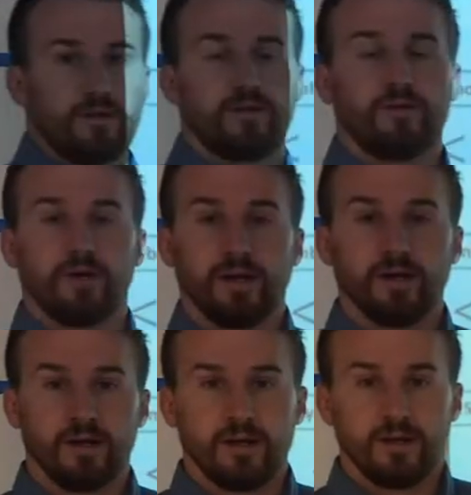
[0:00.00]
three.
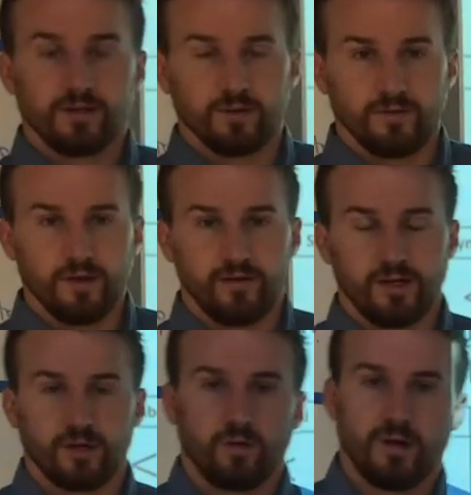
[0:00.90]
So if you have an
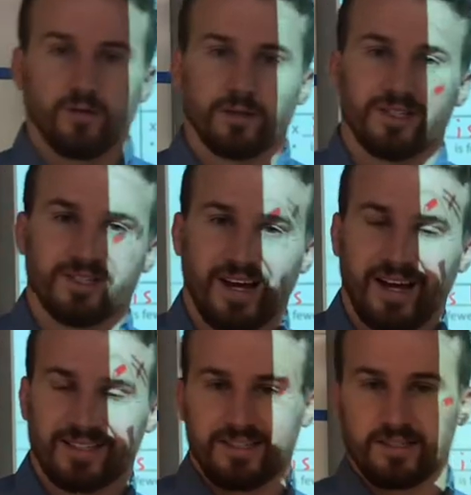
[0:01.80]
inequality where it says
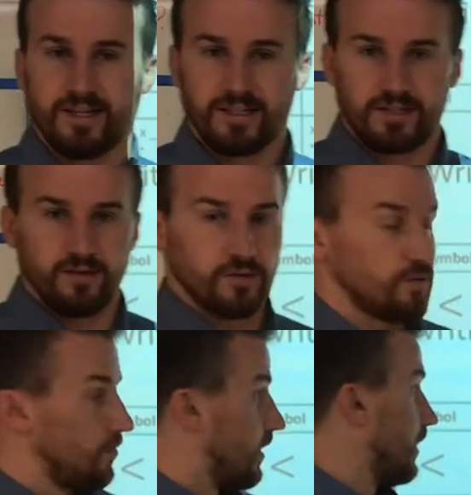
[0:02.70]
x is less than
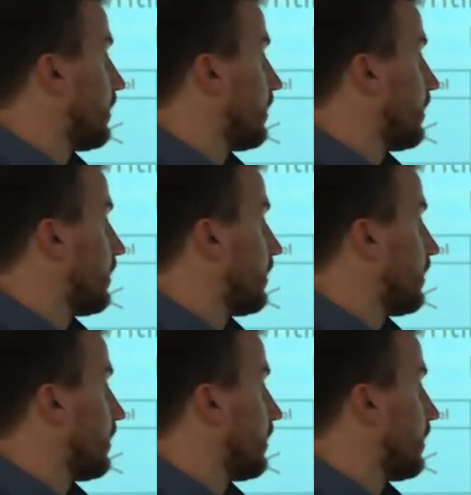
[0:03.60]
three,